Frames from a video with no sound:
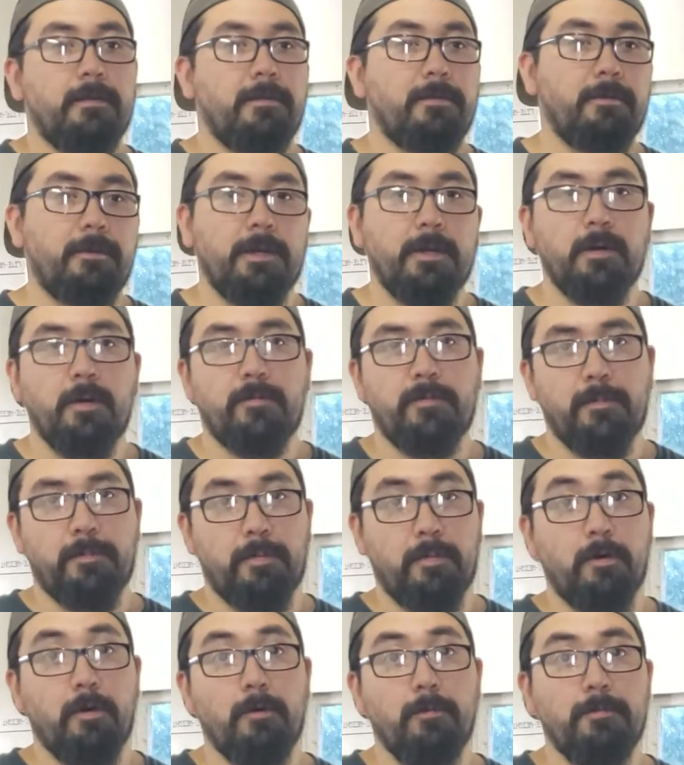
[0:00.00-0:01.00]
30 over
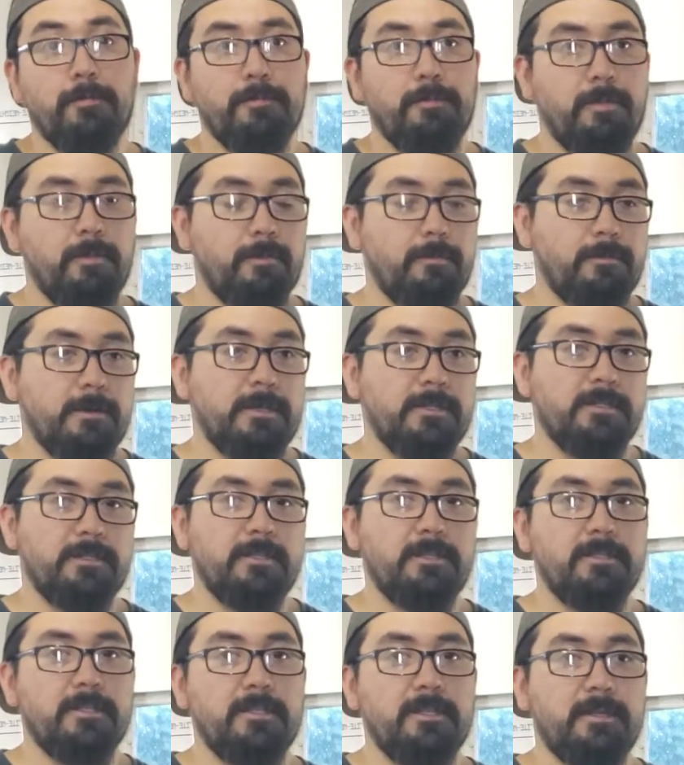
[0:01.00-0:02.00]
probe,
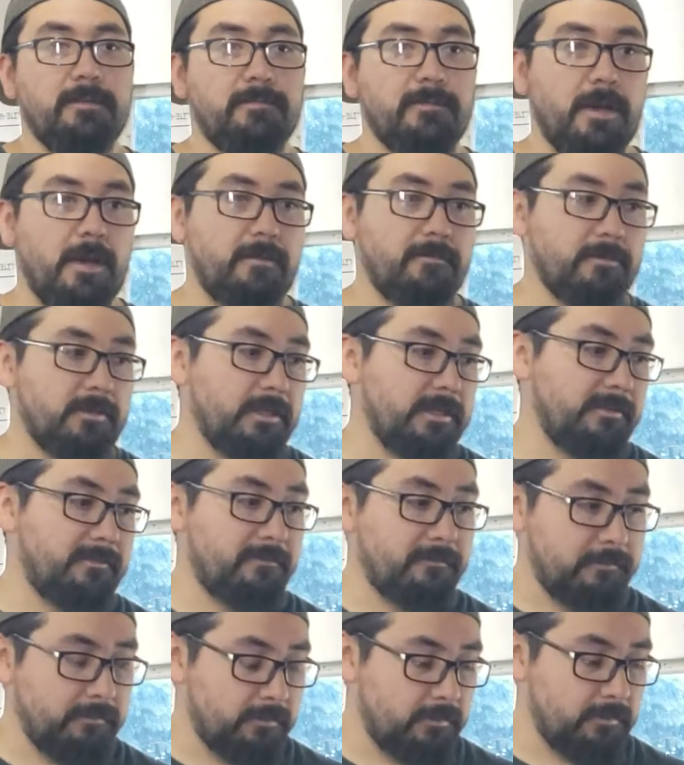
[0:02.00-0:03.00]
3cc valve relief
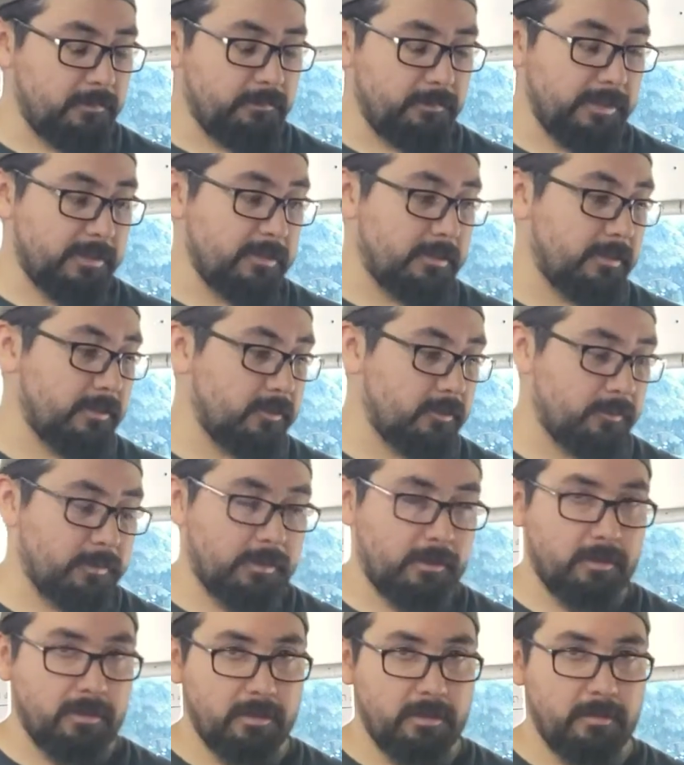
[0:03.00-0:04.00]
pistons with
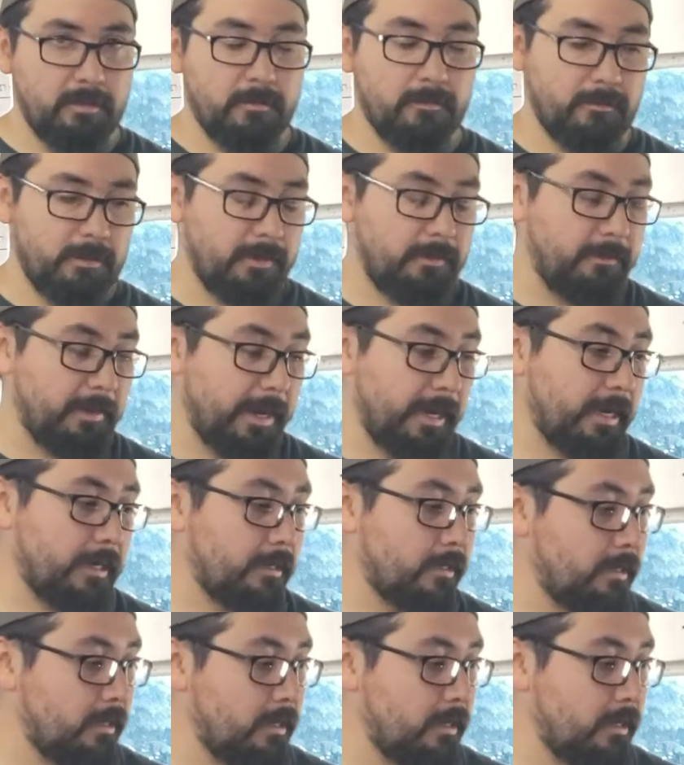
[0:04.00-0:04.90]
the thin ring pack.